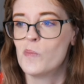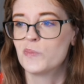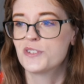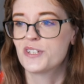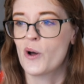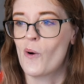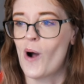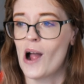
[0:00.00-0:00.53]

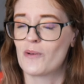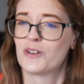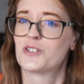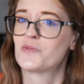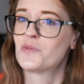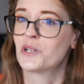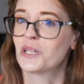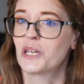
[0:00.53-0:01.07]
So I
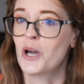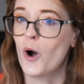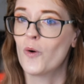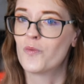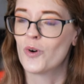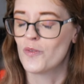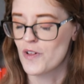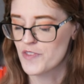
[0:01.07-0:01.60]
was really
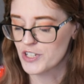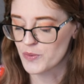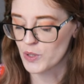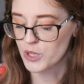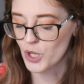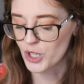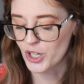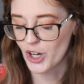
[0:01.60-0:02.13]
hopeful that this
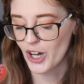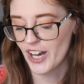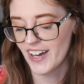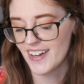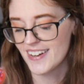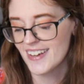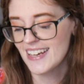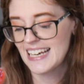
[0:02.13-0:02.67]
would look
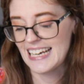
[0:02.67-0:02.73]
good,